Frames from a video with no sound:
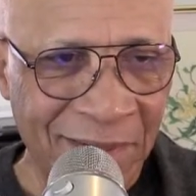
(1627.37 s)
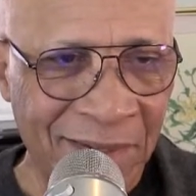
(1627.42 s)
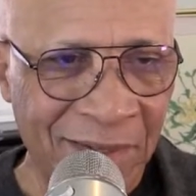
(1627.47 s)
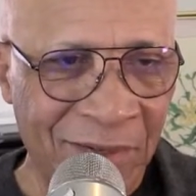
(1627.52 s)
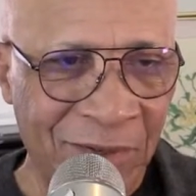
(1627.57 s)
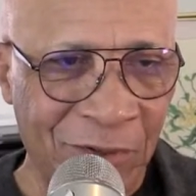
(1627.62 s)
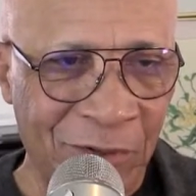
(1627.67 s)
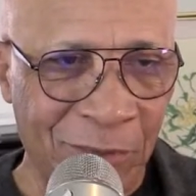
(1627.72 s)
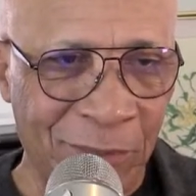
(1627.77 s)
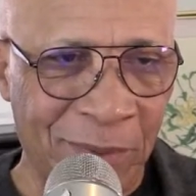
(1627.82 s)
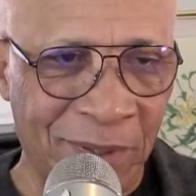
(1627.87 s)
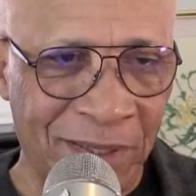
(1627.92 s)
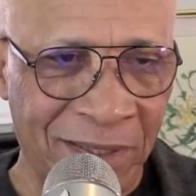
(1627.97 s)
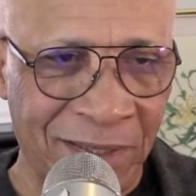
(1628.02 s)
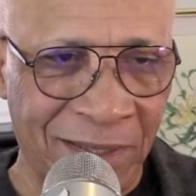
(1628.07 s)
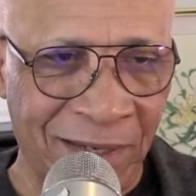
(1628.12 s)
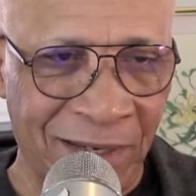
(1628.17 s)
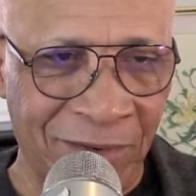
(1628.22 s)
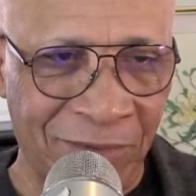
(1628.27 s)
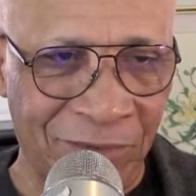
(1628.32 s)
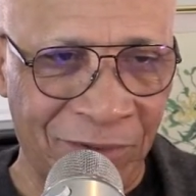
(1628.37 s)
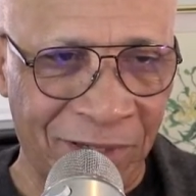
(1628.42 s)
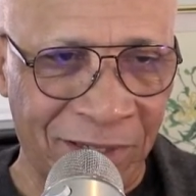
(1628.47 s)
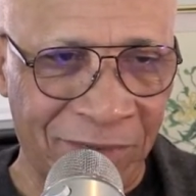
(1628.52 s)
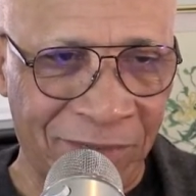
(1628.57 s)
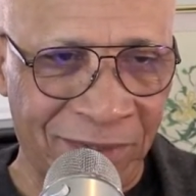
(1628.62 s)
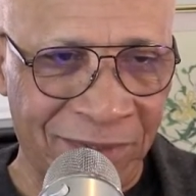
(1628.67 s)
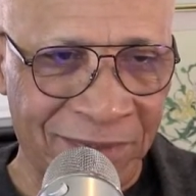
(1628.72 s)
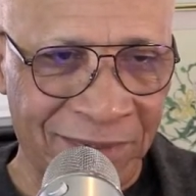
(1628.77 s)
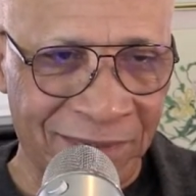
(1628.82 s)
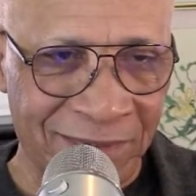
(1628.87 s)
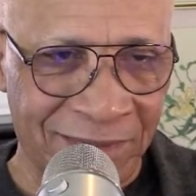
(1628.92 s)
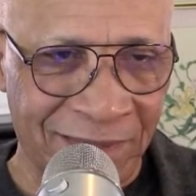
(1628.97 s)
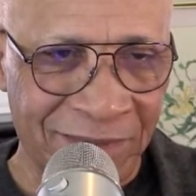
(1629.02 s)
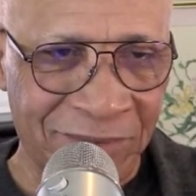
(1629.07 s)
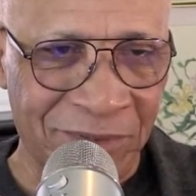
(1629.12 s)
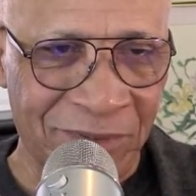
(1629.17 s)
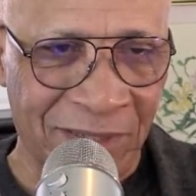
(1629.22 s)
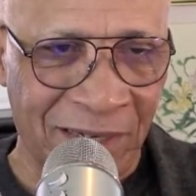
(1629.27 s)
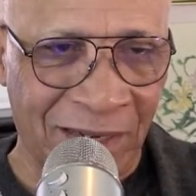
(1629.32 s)
Omega forever says
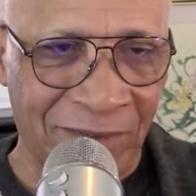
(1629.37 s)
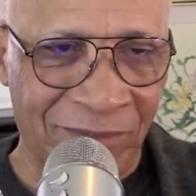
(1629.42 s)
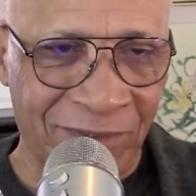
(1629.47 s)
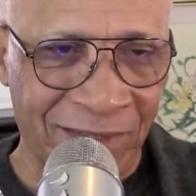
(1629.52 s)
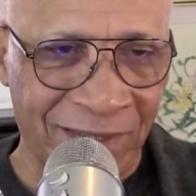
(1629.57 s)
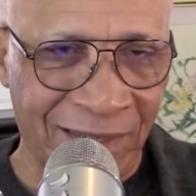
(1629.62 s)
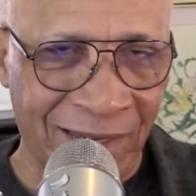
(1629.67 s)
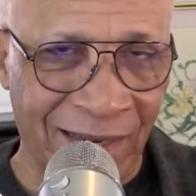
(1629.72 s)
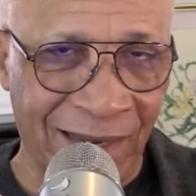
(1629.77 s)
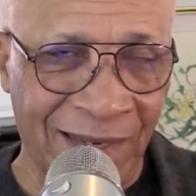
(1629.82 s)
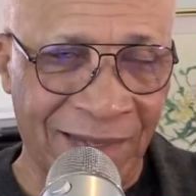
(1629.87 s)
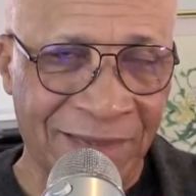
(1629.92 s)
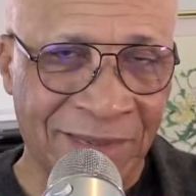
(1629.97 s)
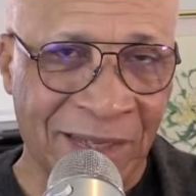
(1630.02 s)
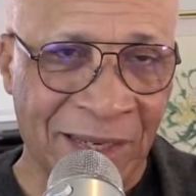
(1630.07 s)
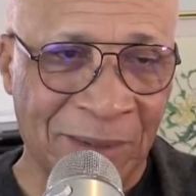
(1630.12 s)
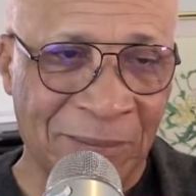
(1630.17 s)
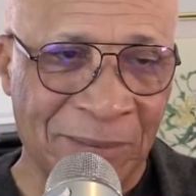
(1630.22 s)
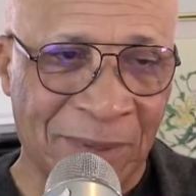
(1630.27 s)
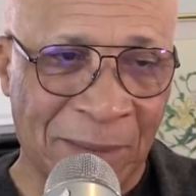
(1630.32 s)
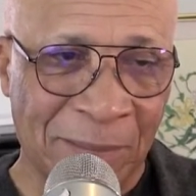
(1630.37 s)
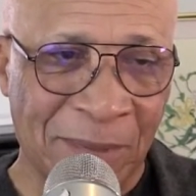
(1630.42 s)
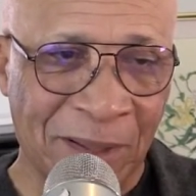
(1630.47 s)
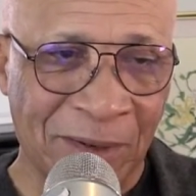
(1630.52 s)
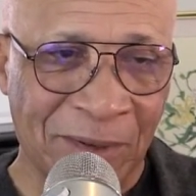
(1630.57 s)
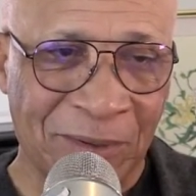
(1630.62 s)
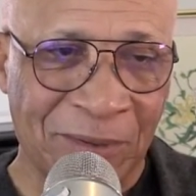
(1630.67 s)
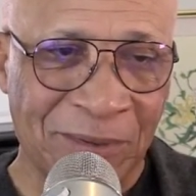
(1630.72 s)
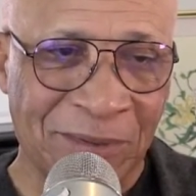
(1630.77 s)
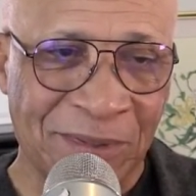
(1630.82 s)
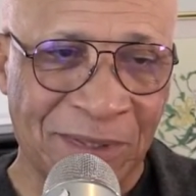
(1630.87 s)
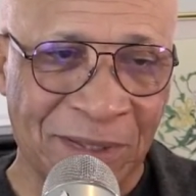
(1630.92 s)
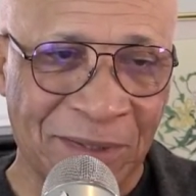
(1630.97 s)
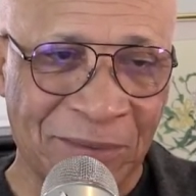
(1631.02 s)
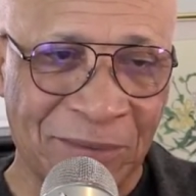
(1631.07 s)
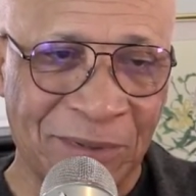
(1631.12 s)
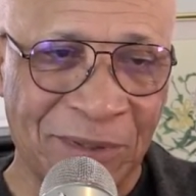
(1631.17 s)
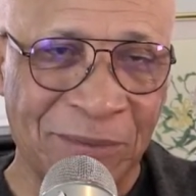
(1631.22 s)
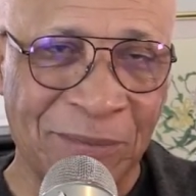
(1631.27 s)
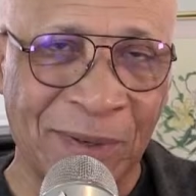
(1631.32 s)
Central Africa. Yep, I'm not going to
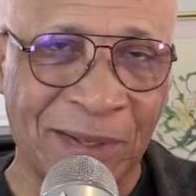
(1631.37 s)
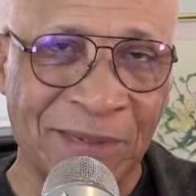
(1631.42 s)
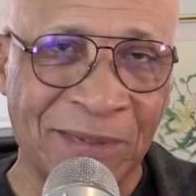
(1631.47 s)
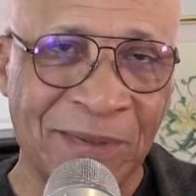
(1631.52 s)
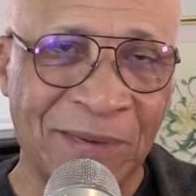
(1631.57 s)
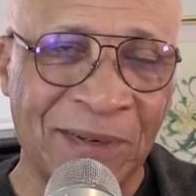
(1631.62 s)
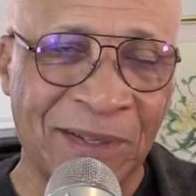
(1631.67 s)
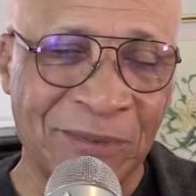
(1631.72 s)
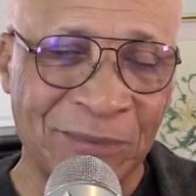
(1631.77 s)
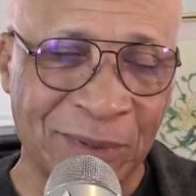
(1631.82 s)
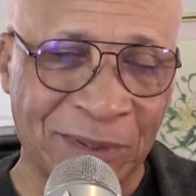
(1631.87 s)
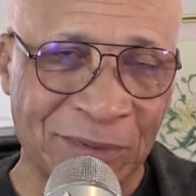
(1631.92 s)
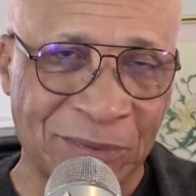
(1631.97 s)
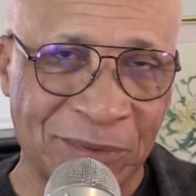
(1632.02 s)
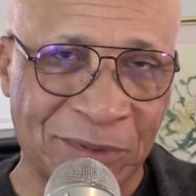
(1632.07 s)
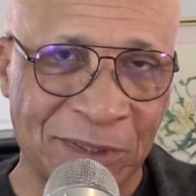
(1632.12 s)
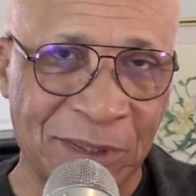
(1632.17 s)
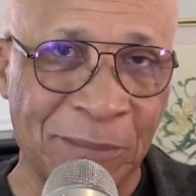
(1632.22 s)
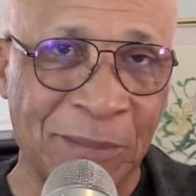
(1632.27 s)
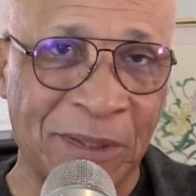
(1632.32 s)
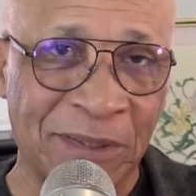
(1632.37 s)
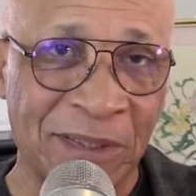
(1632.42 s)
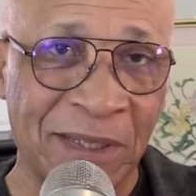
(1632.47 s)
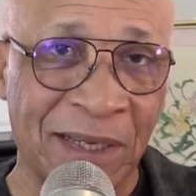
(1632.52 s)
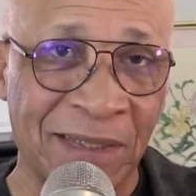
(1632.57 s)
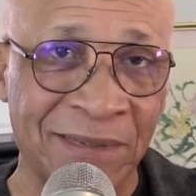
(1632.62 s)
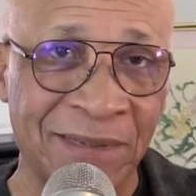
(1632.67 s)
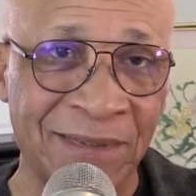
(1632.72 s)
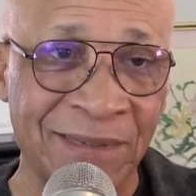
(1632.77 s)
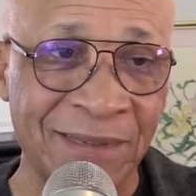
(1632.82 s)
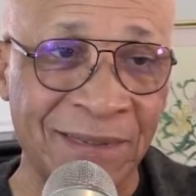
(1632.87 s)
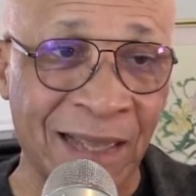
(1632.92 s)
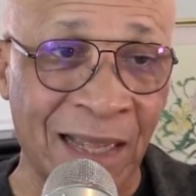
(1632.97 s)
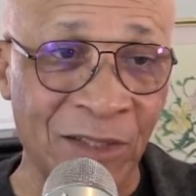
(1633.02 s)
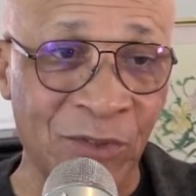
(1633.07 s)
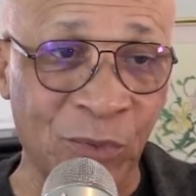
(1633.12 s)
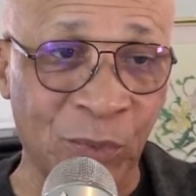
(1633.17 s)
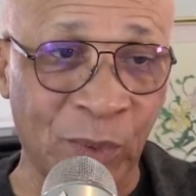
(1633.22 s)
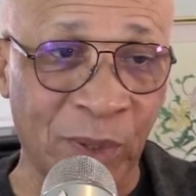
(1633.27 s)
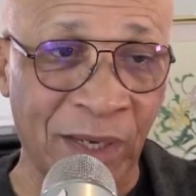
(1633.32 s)
read what you said, but yes,
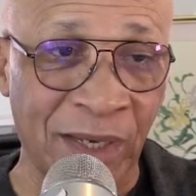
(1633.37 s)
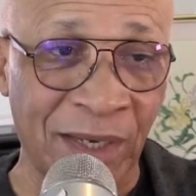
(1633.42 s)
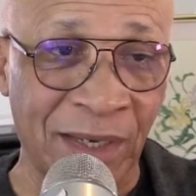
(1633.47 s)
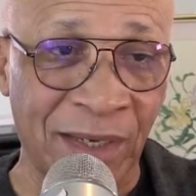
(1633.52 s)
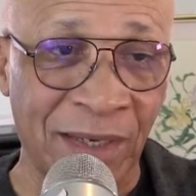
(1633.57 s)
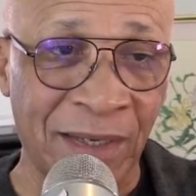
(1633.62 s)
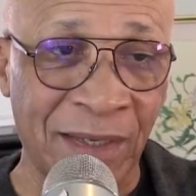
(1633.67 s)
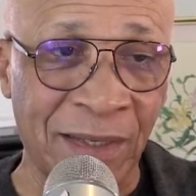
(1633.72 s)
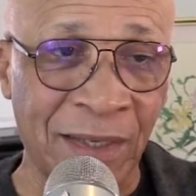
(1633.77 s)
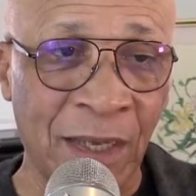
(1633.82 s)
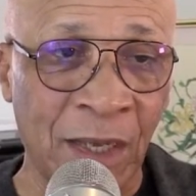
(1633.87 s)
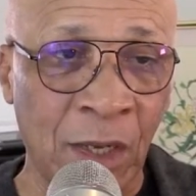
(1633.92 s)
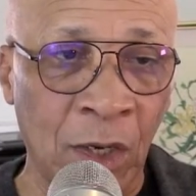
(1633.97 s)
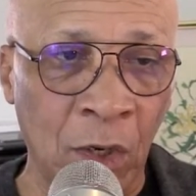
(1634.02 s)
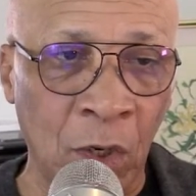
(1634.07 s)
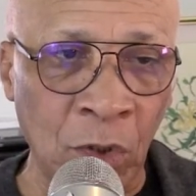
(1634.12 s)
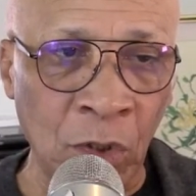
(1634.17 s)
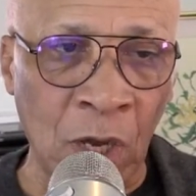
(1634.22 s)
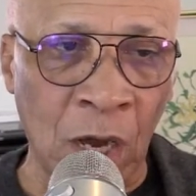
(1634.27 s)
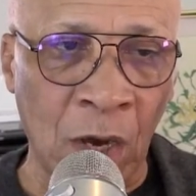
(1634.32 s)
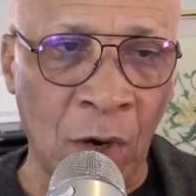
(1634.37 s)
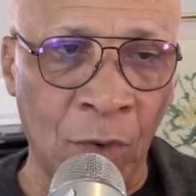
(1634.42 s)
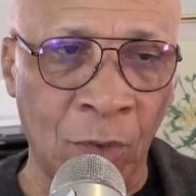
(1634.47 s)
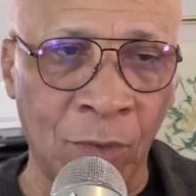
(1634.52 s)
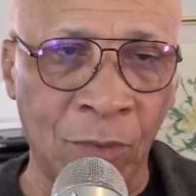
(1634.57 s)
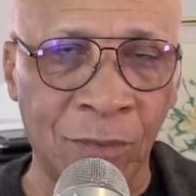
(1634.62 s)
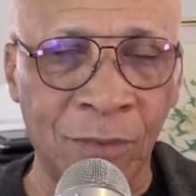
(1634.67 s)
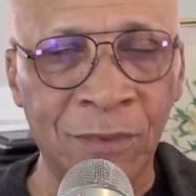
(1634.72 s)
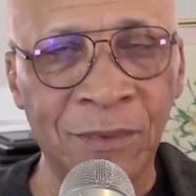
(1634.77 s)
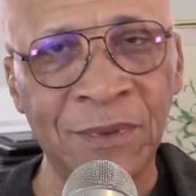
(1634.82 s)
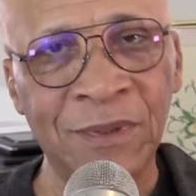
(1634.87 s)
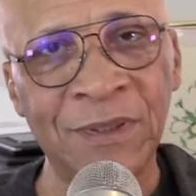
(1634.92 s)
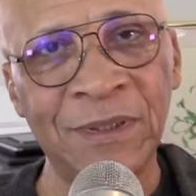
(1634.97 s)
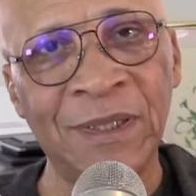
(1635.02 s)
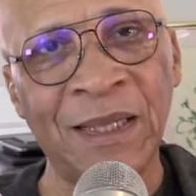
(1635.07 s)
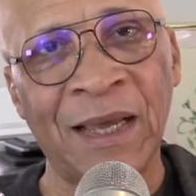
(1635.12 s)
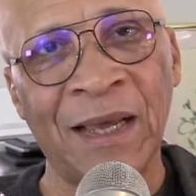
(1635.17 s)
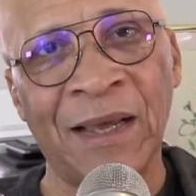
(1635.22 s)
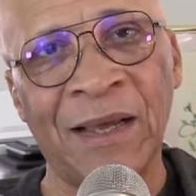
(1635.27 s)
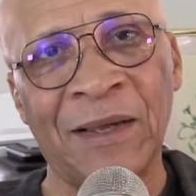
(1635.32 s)
that's where. Oh no,
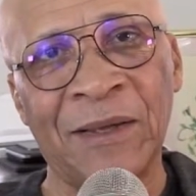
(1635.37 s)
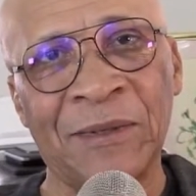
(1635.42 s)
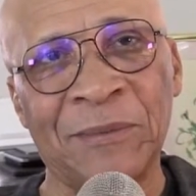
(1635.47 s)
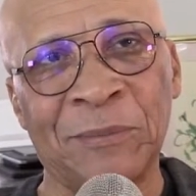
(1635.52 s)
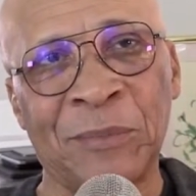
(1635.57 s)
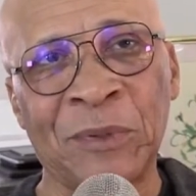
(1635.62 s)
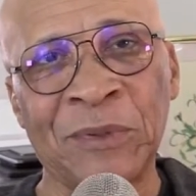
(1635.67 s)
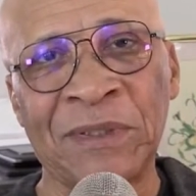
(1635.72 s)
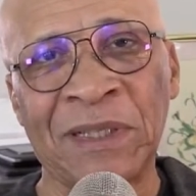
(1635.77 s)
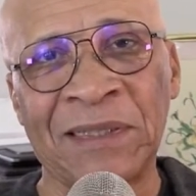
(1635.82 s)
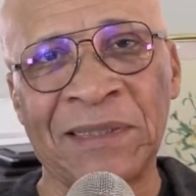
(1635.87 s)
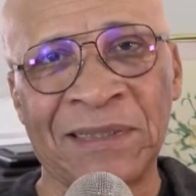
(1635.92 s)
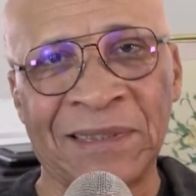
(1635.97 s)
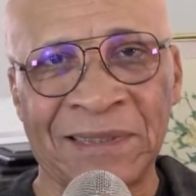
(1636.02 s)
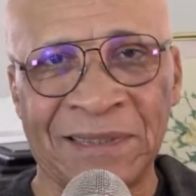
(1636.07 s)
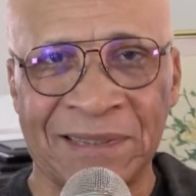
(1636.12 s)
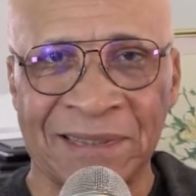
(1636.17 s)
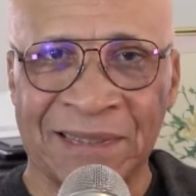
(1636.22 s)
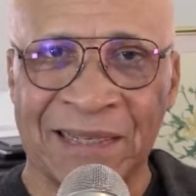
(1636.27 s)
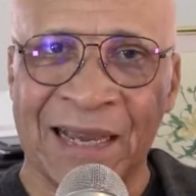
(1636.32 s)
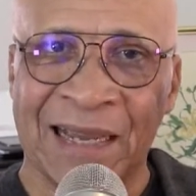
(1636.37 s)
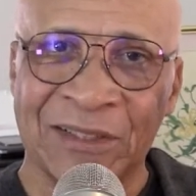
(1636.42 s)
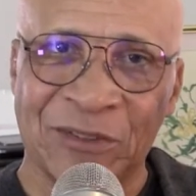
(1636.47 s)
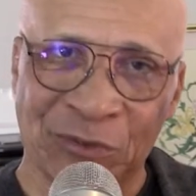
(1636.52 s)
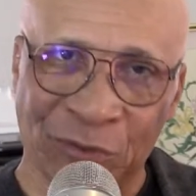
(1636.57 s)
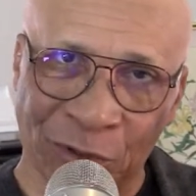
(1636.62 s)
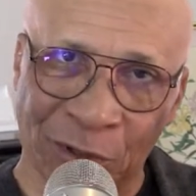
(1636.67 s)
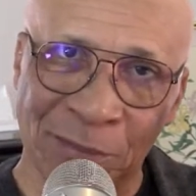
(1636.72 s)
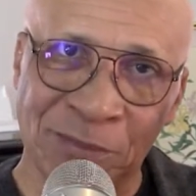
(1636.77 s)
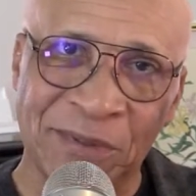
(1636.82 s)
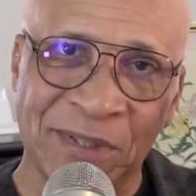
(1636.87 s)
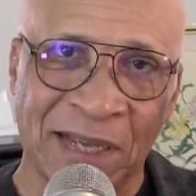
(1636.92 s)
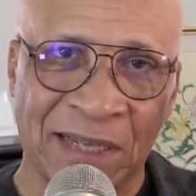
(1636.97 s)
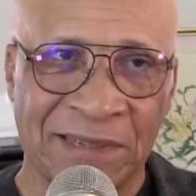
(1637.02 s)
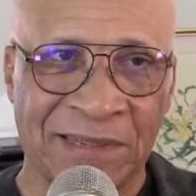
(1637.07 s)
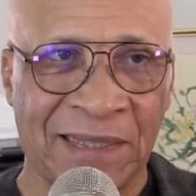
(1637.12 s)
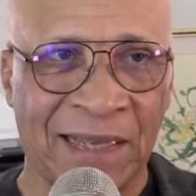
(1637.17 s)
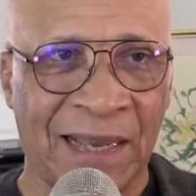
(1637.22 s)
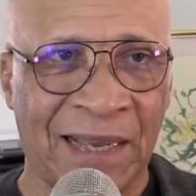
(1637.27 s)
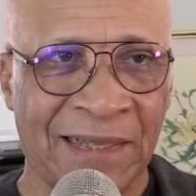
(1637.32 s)
Putin didn't say that. Trump
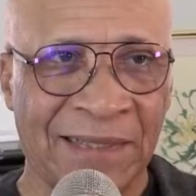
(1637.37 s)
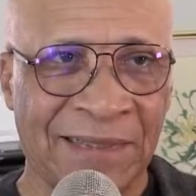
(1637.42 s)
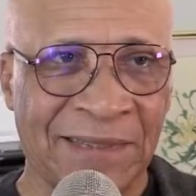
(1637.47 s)
said that.